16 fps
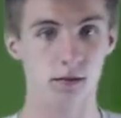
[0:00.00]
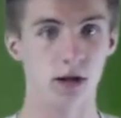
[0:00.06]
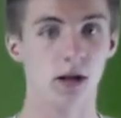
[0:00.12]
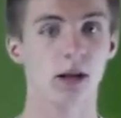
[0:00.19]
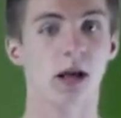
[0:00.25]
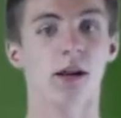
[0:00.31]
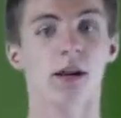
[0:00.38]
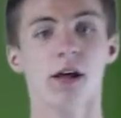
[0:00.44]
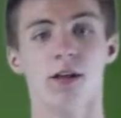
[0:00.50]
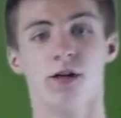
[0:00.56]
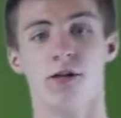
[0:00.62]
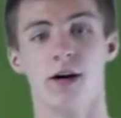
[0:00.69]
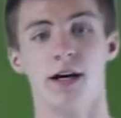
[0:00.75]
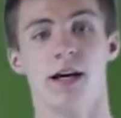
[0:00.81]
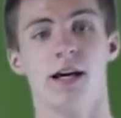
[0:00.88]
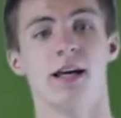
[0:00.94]
Now that's
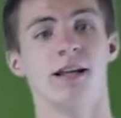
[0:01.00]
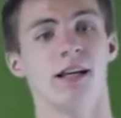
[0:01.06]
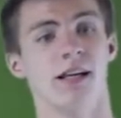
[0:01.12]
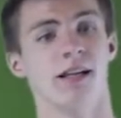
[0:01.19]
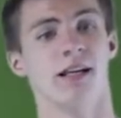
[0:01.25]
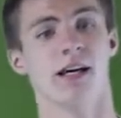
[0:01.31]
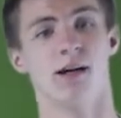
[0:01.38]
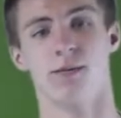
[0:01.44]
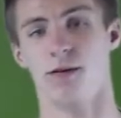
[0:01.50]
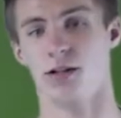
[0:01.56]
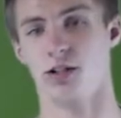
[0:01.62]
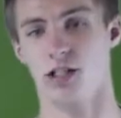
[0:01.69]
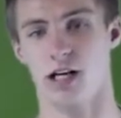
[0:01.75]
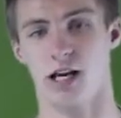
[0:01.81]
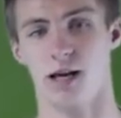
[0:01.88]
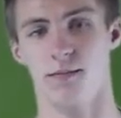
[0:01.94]
great and didn't take
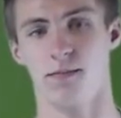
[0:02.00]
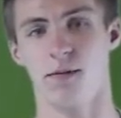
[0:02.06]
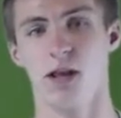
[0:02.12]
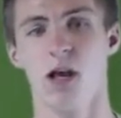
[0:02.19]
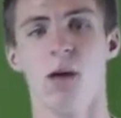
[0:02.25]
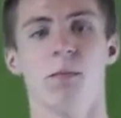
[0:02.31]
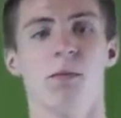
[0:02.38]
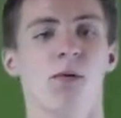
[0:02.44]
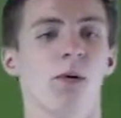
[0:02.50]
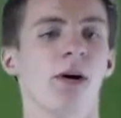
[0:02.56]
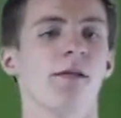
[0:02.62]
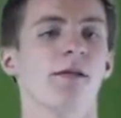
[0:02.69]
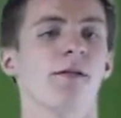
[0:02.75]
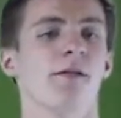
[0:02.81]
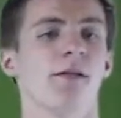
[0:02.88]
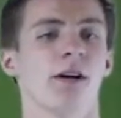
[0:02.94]
much time, but what if
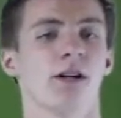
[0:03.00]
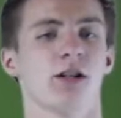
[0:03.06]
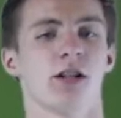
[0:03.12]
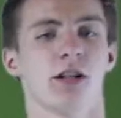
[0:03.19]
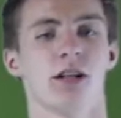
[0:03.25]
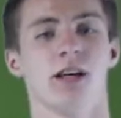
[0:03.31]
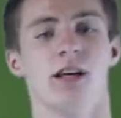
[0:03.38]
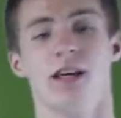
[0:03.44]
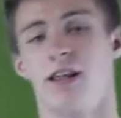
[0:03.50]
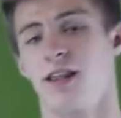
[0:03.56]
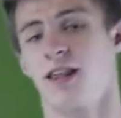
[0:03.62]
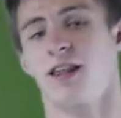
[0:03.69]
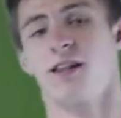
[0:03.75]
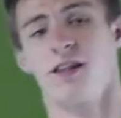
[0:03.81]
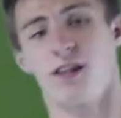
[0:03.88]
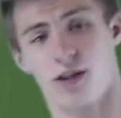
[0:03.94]
the function is
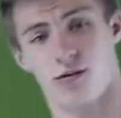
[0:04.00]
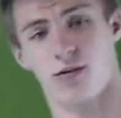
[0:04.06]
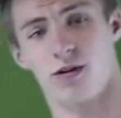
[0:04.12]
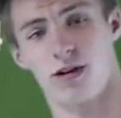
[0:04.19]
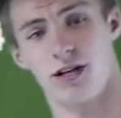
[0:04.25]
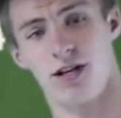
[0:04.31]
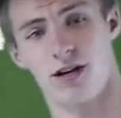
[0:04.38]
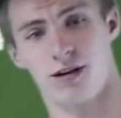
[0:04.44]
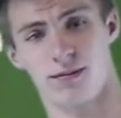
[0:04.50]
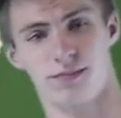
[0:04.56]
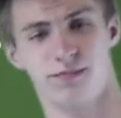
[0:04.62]
this one here?